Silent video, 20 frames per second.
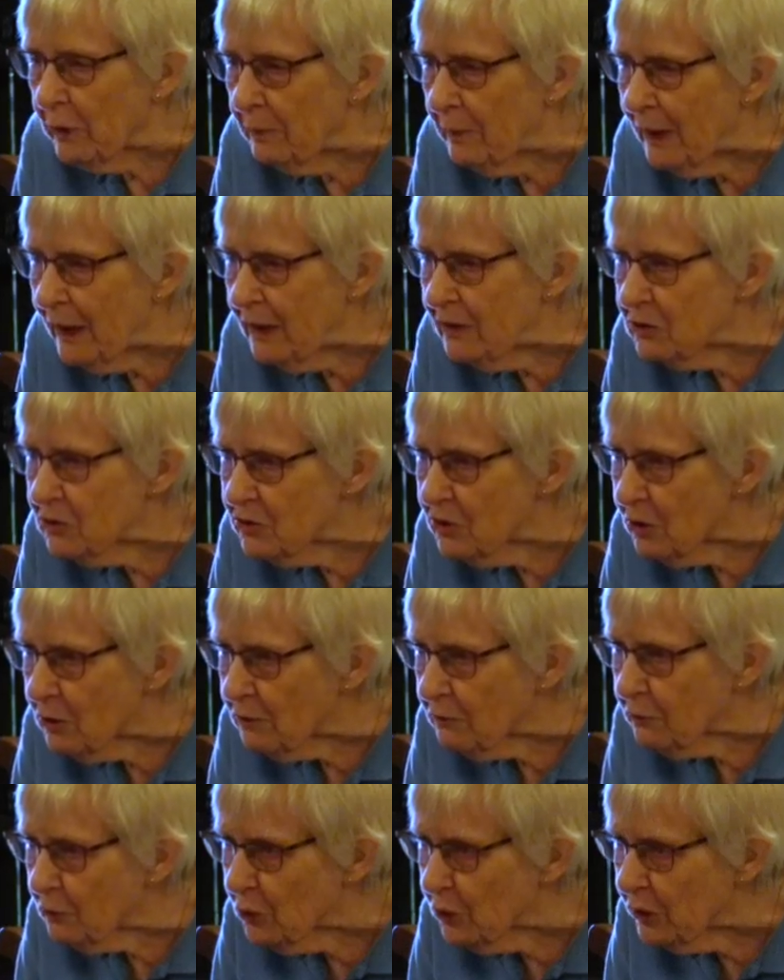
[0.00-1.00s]
will connect to
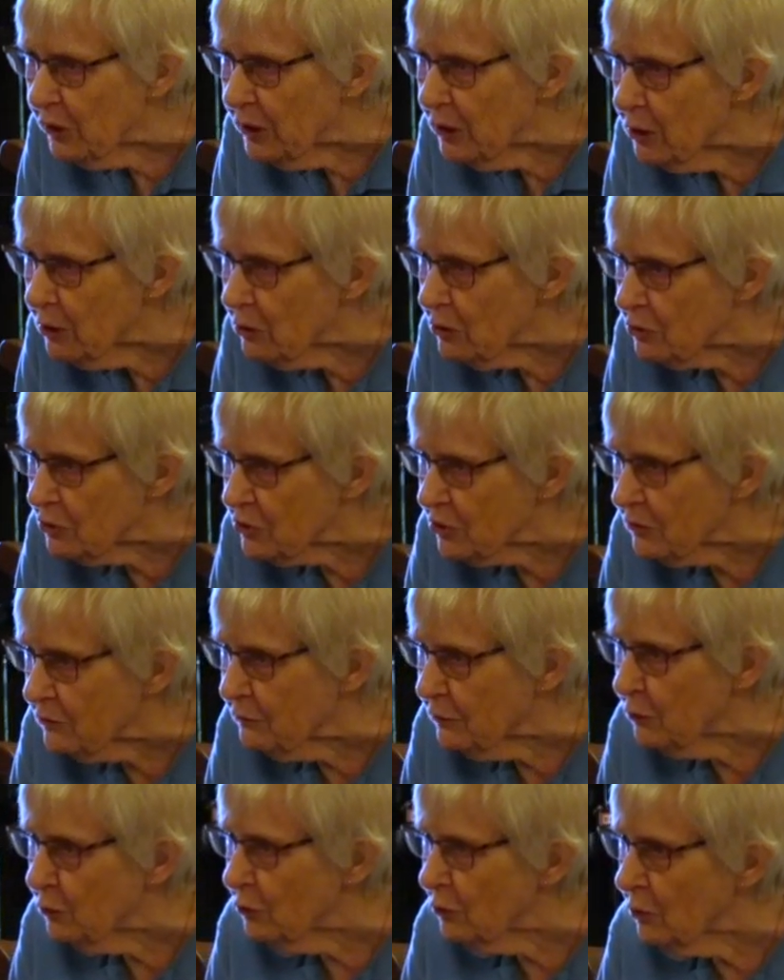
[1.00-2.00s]
the standing building
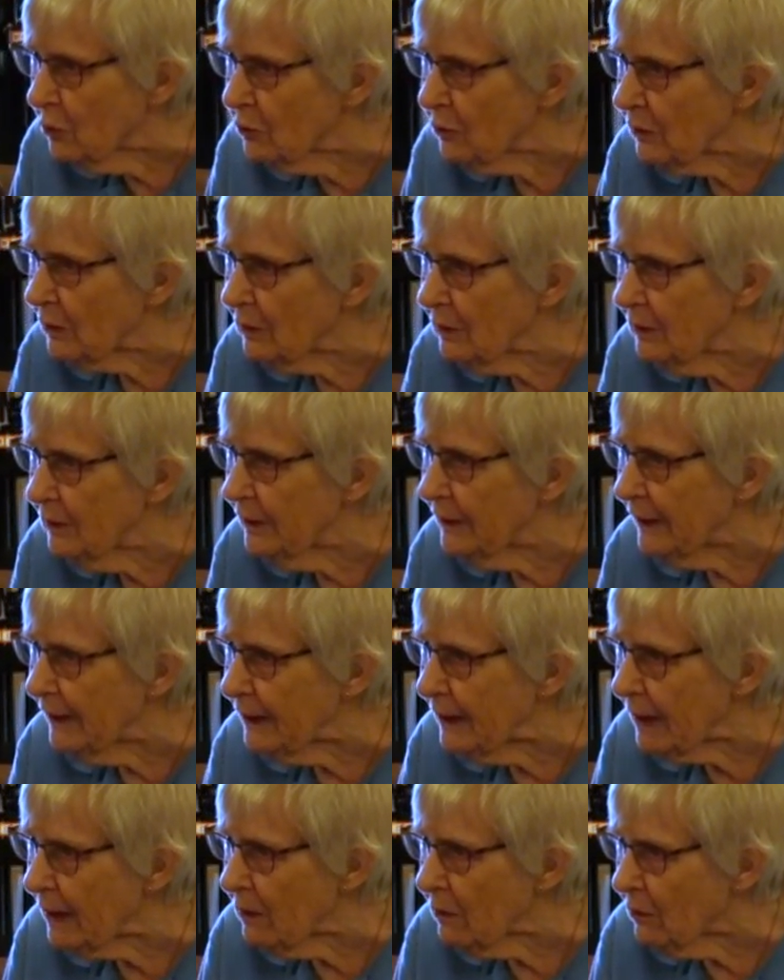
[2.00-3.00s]
through a small town
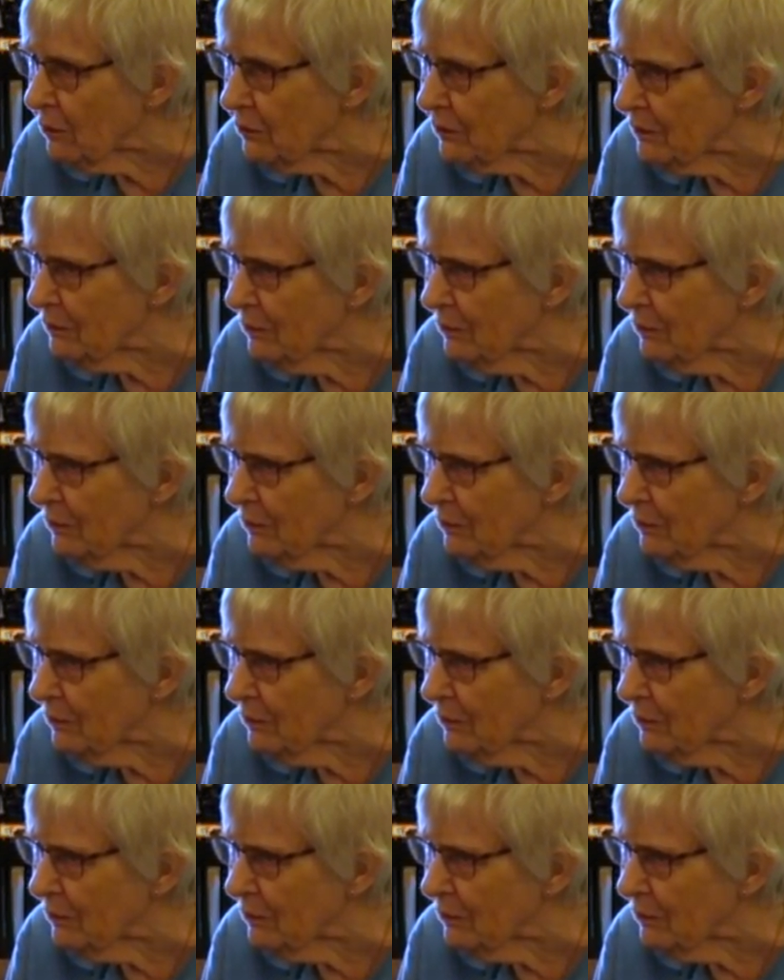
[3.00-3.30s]
center,